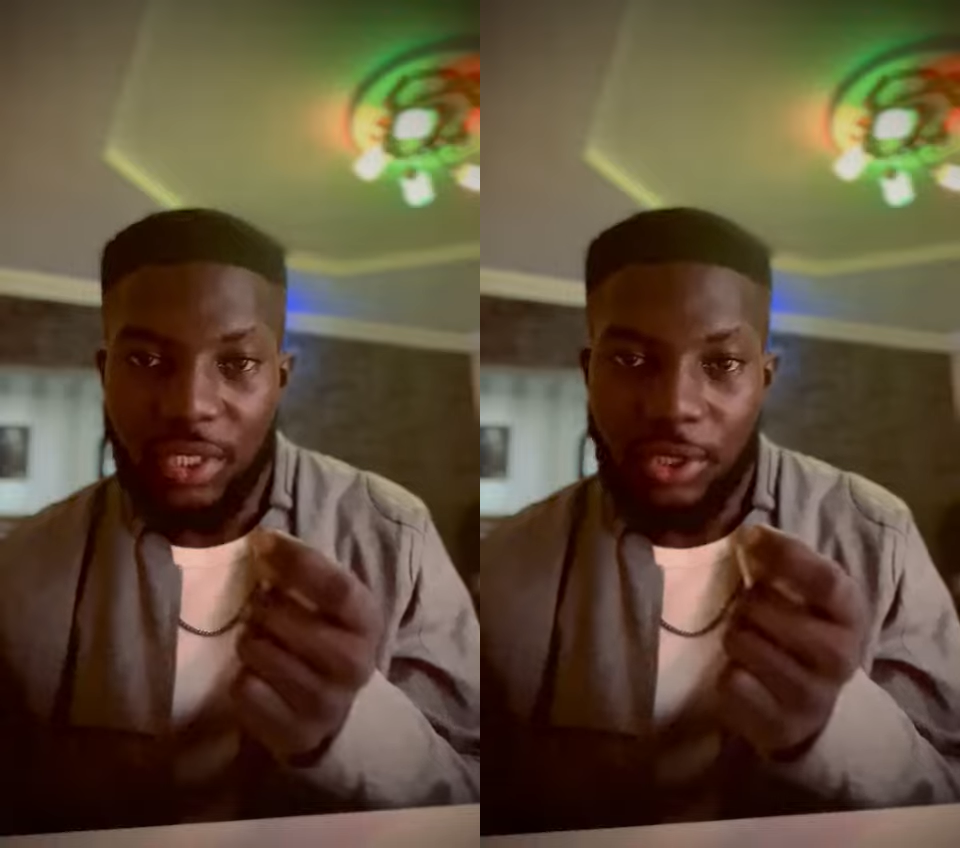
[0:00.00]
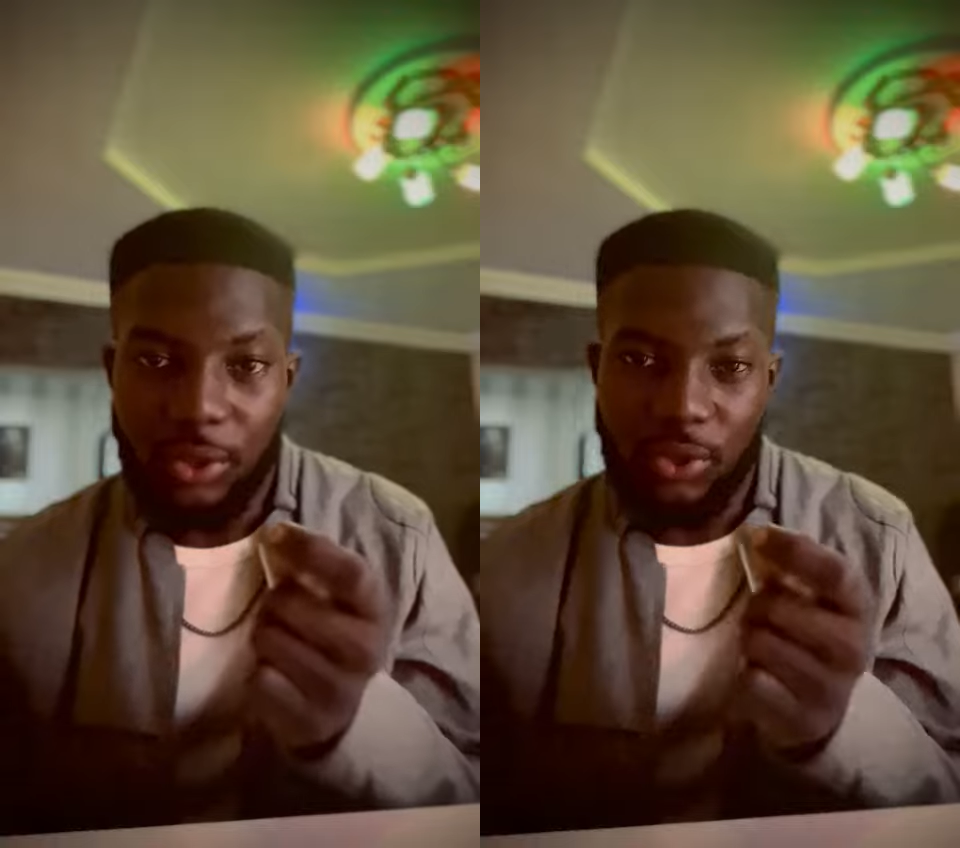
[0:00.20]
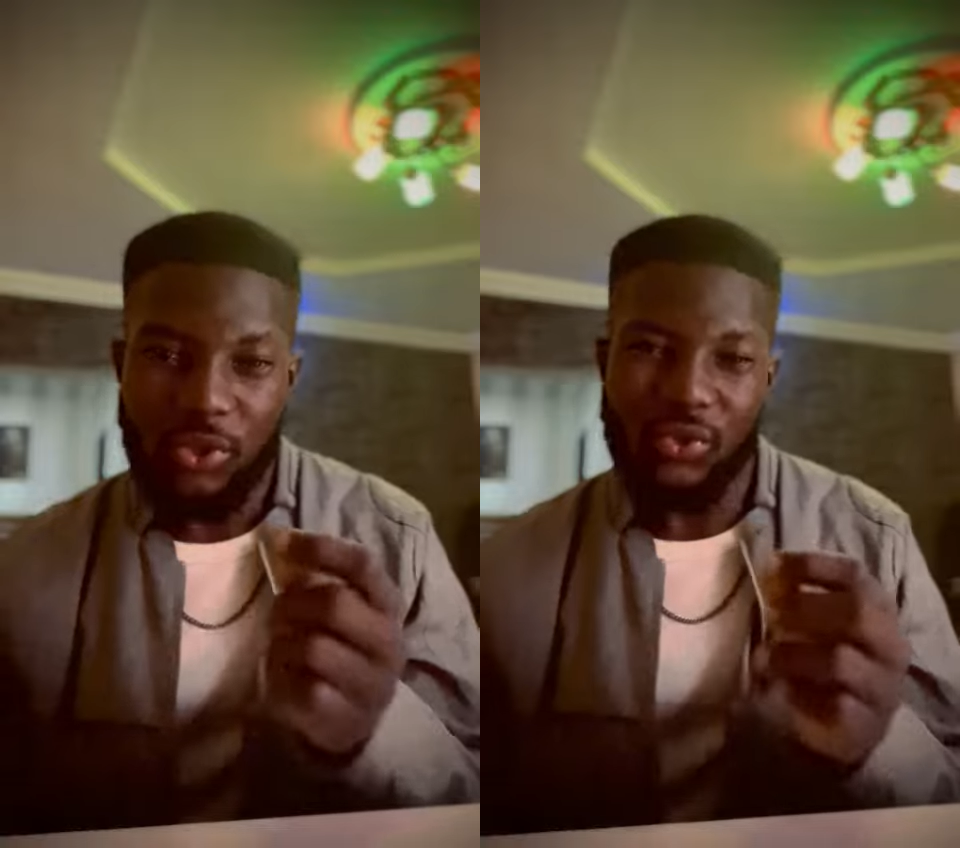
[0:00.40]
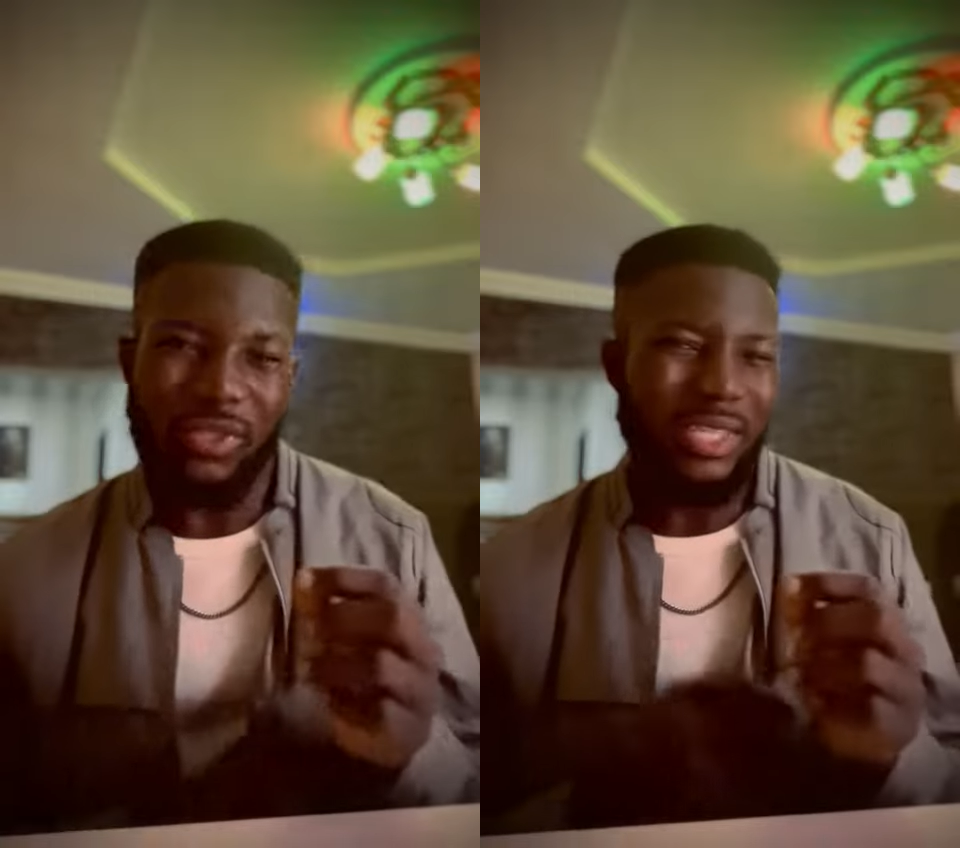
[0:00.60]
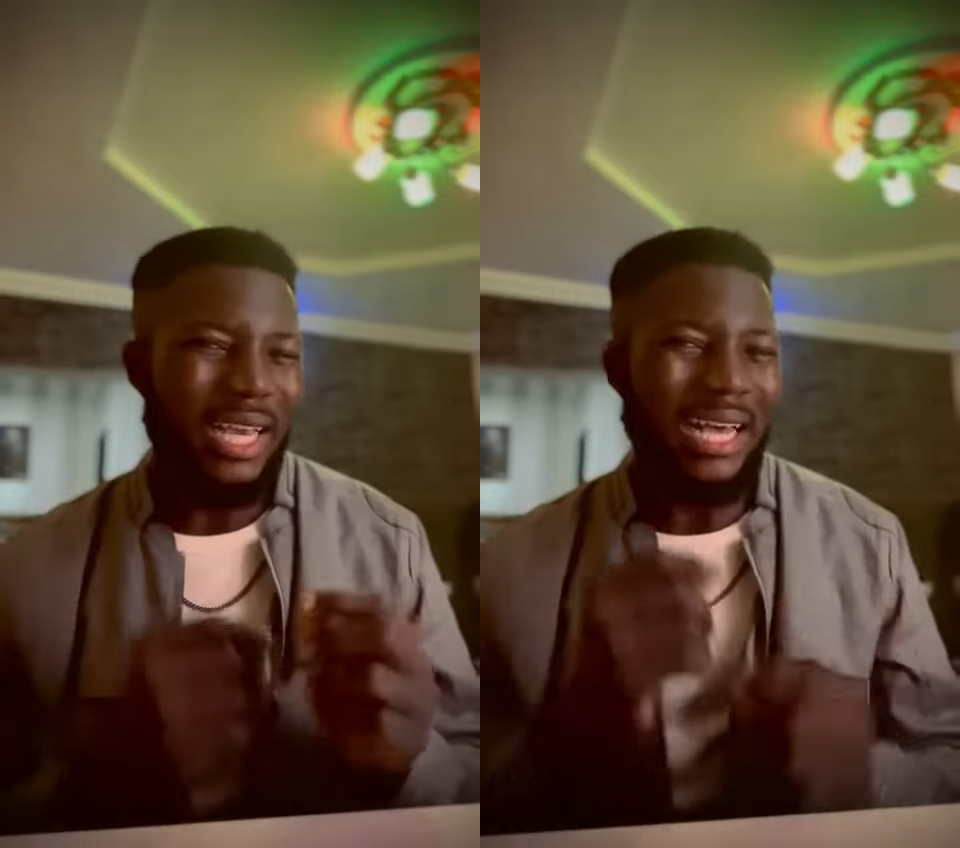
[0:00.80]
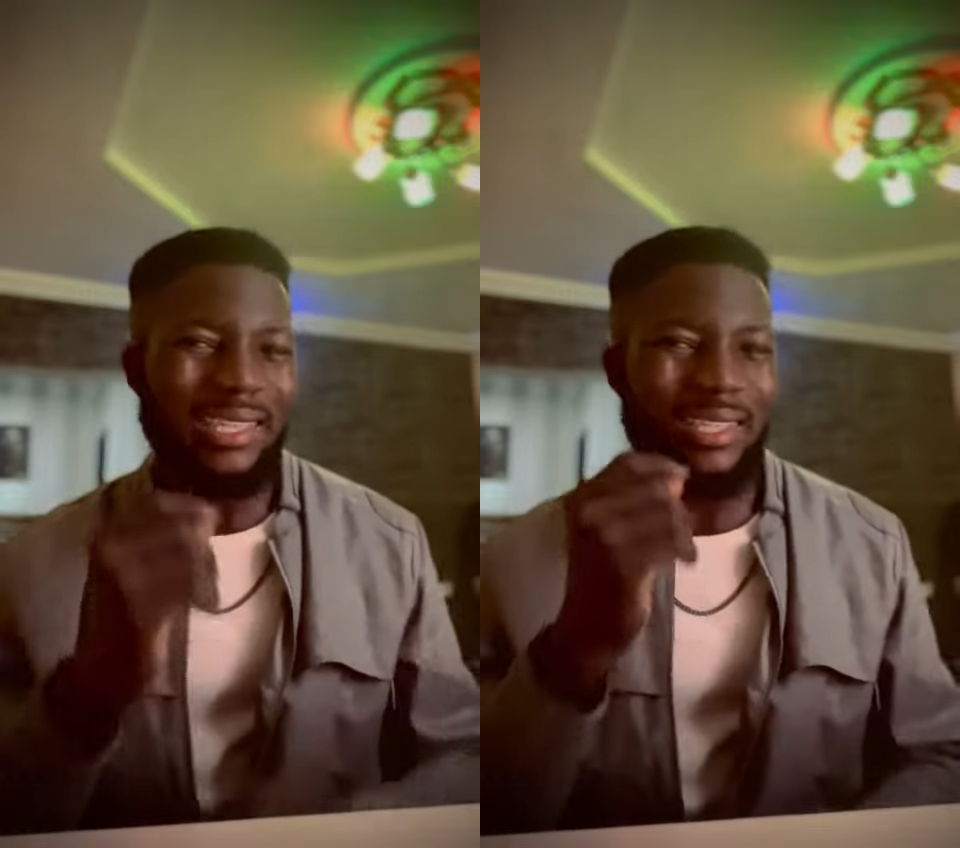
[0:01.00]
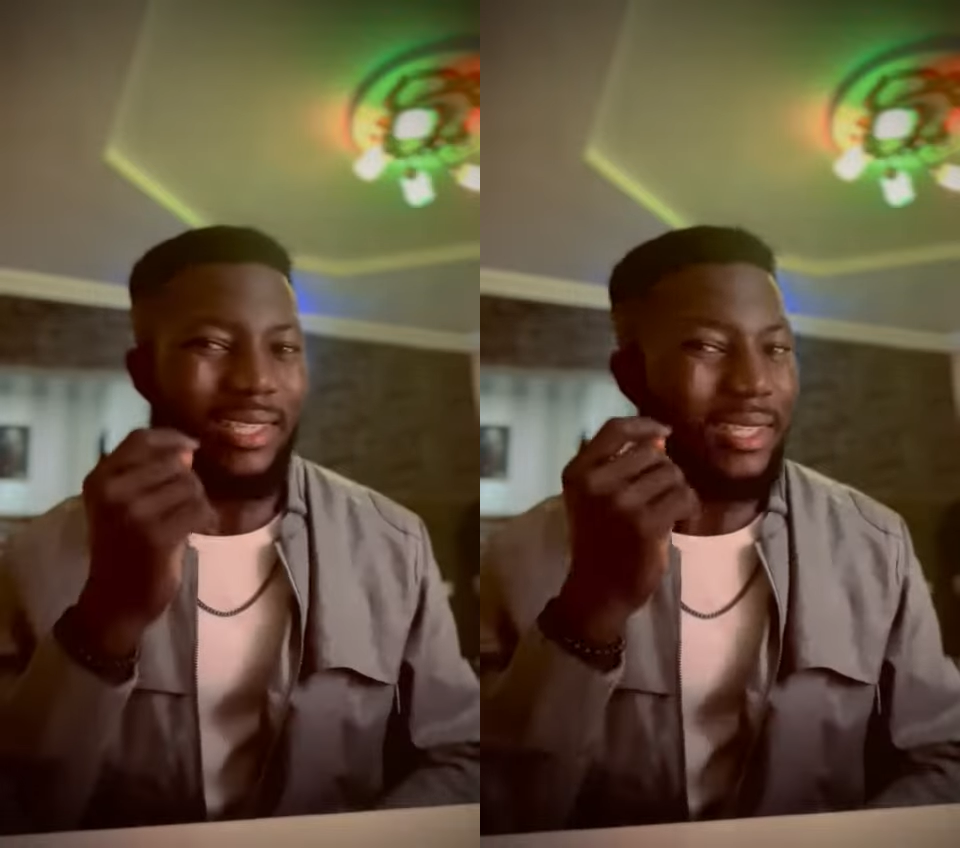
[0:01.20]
industry hasn't